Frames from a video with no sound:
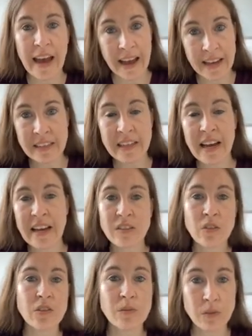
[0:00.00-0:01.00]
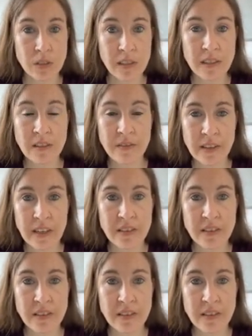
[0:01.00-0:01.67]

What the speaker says: and it has got some scientific